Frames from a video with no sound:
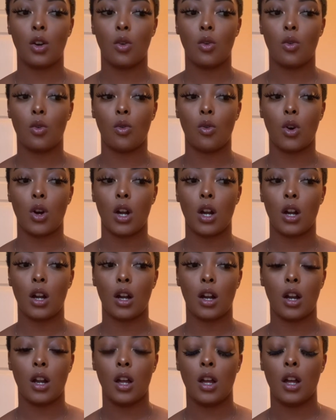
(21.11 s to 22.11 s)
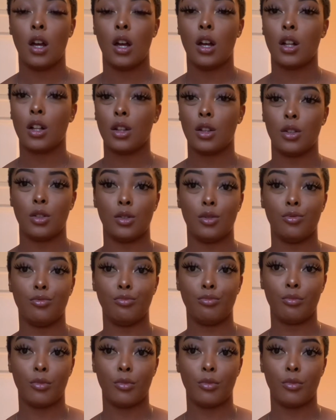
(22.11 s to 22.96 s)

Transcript: or glue.